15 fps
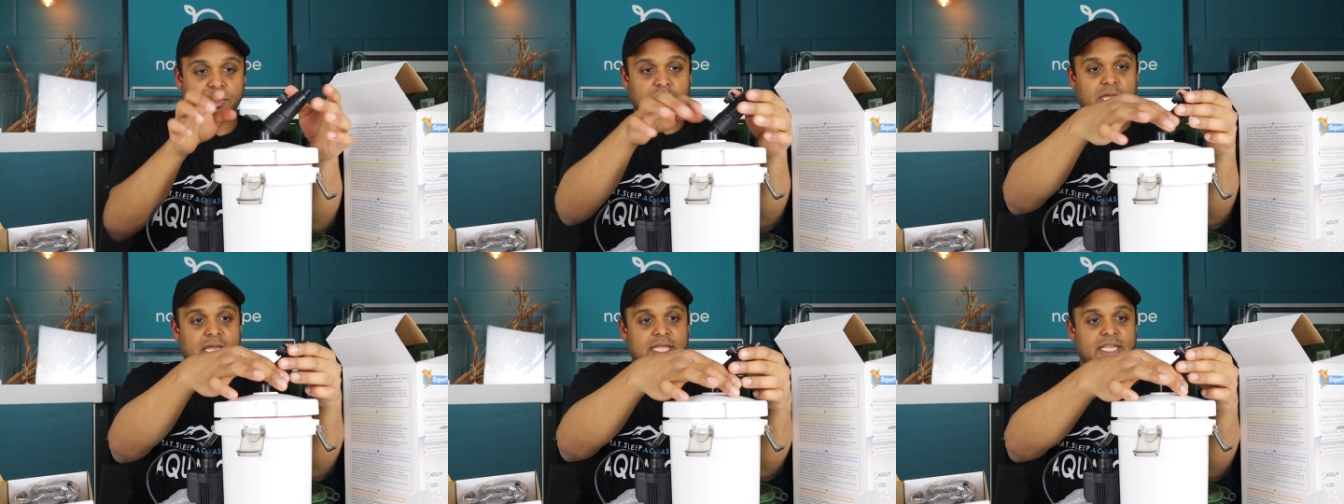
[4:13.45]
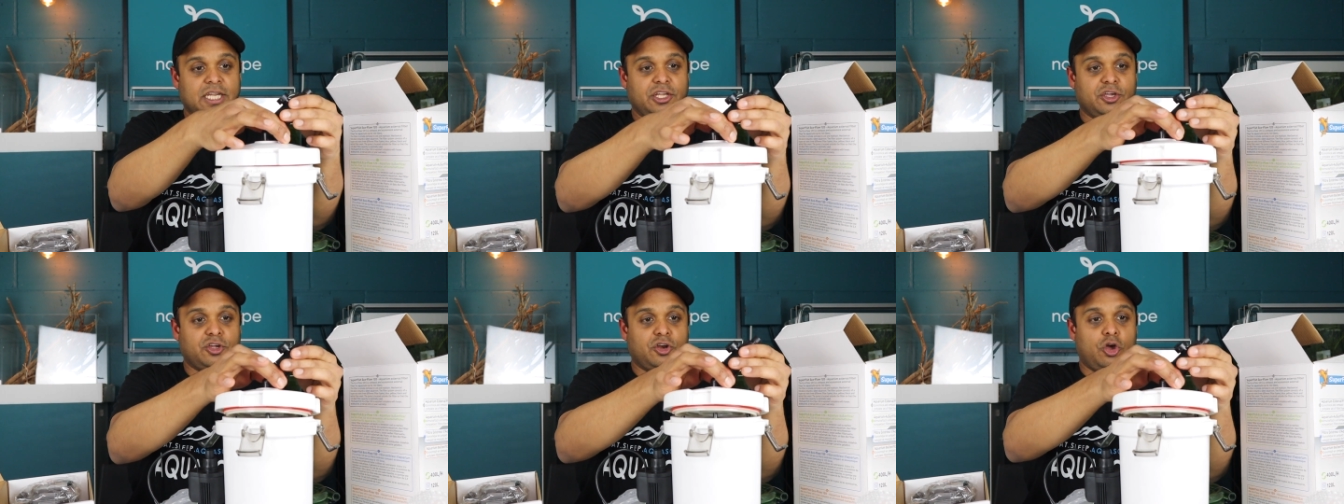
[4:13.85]
Okay, and
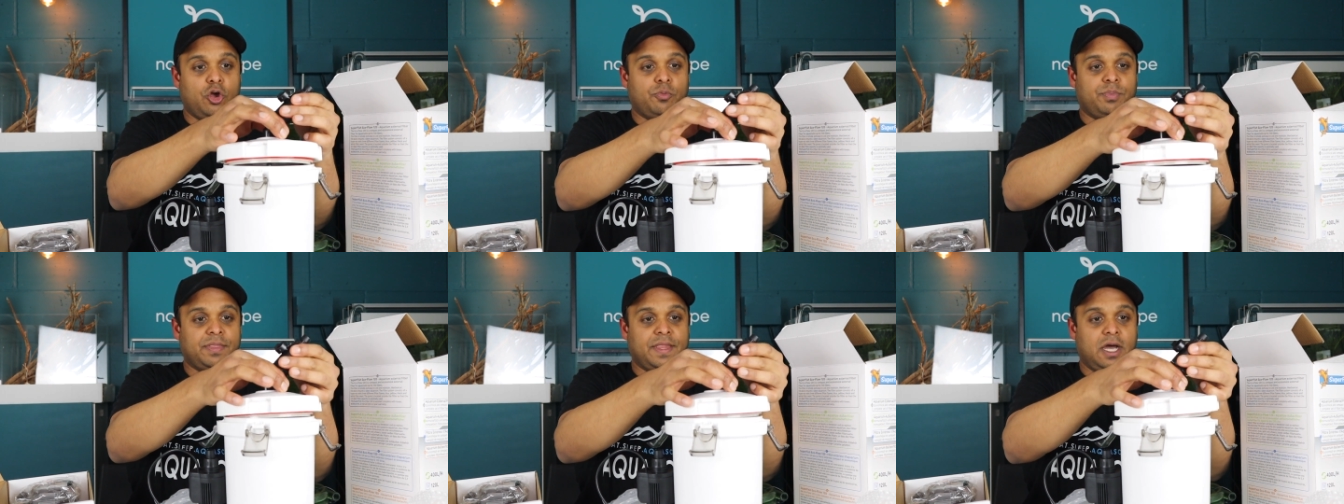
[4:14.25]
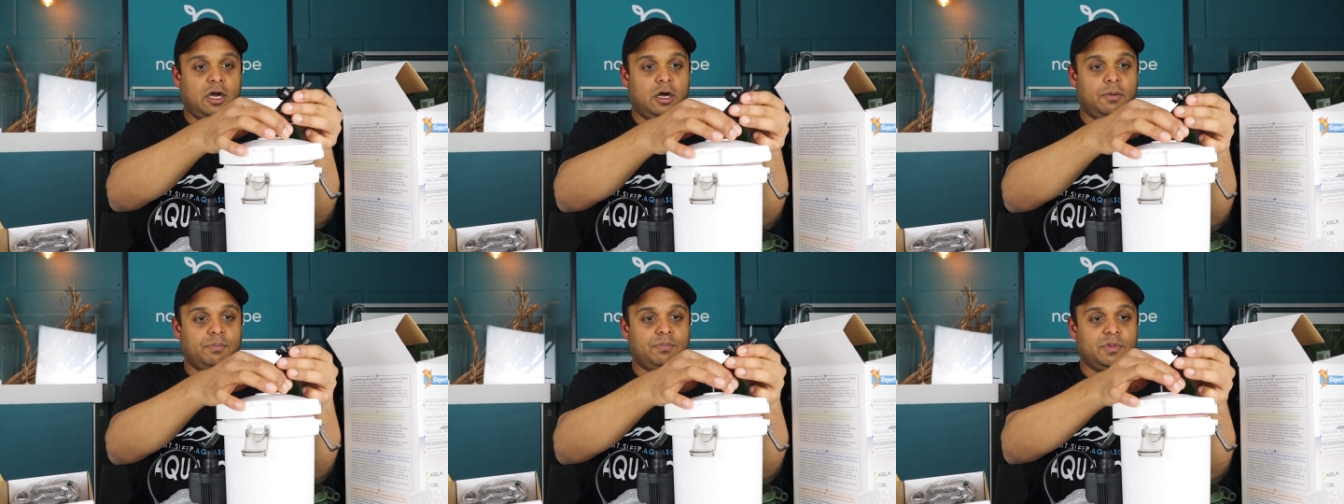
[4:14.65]
then you can open
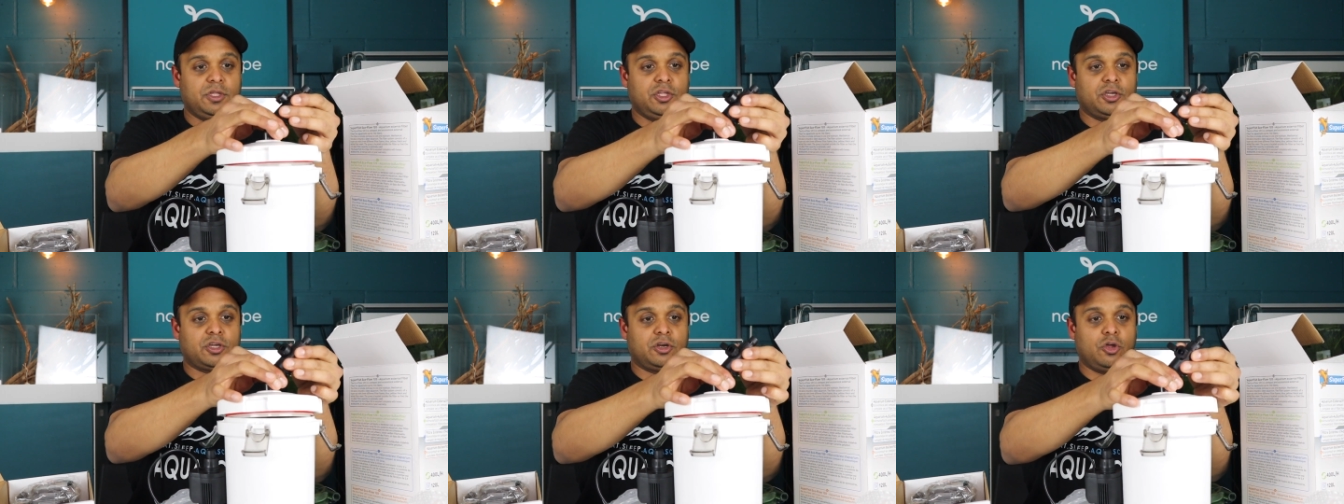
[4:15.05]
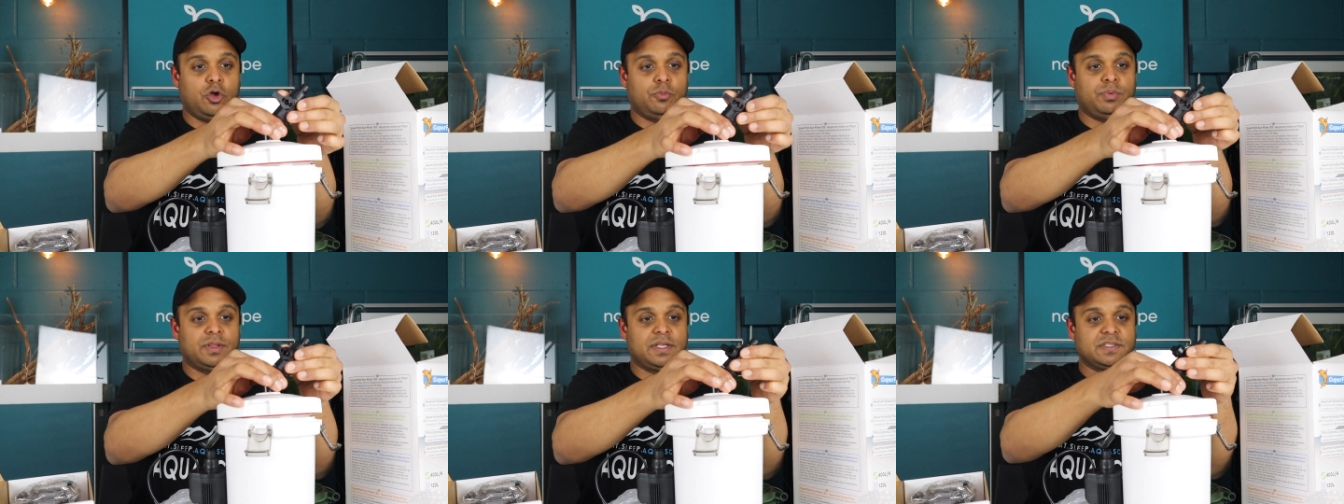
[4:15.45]
that You can
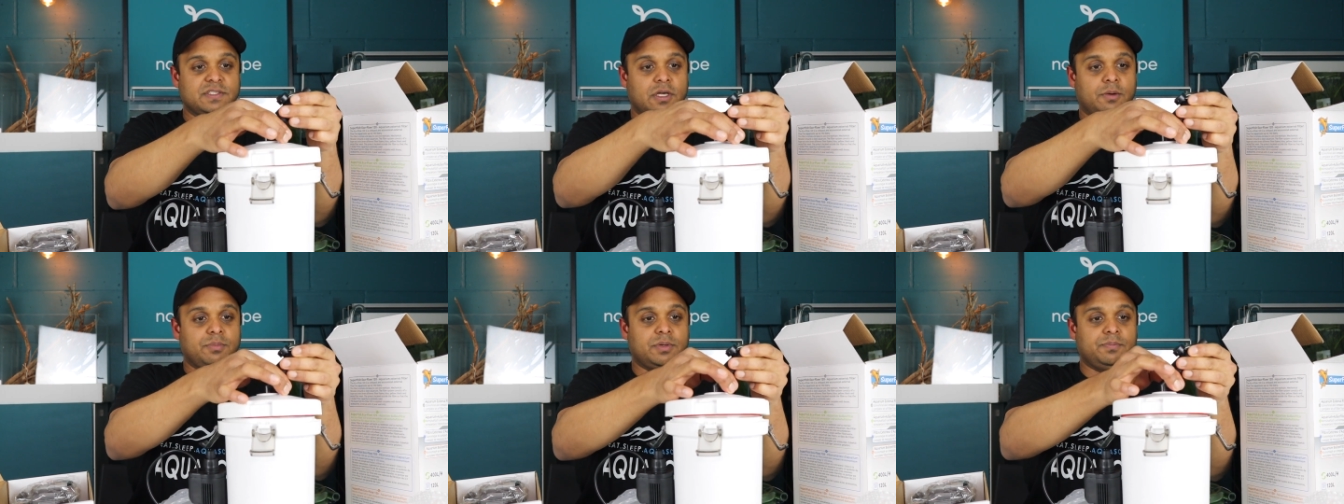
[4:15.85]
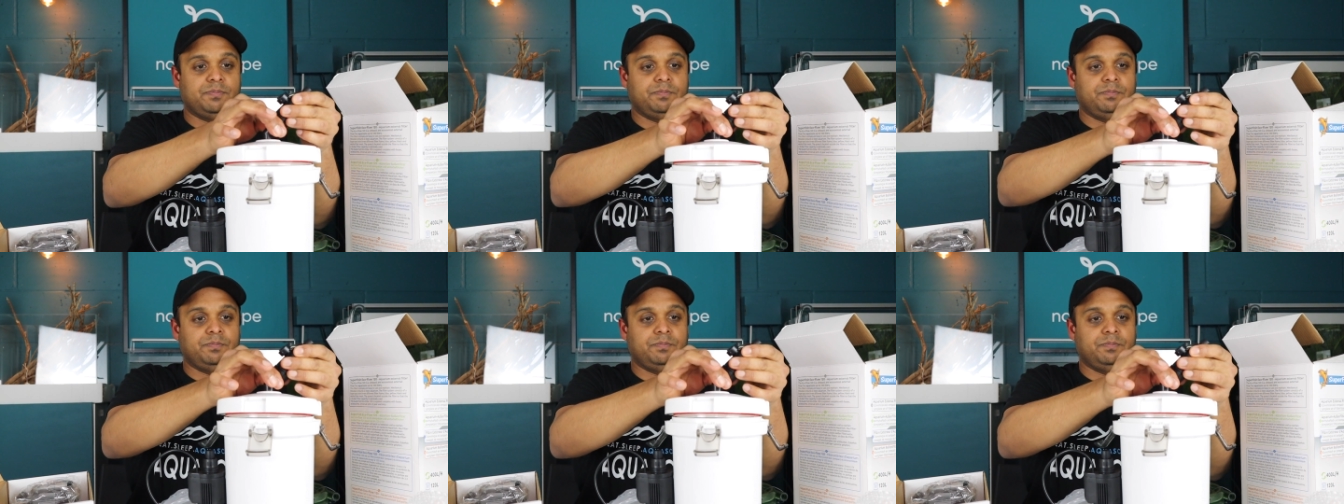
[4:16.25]
open this up.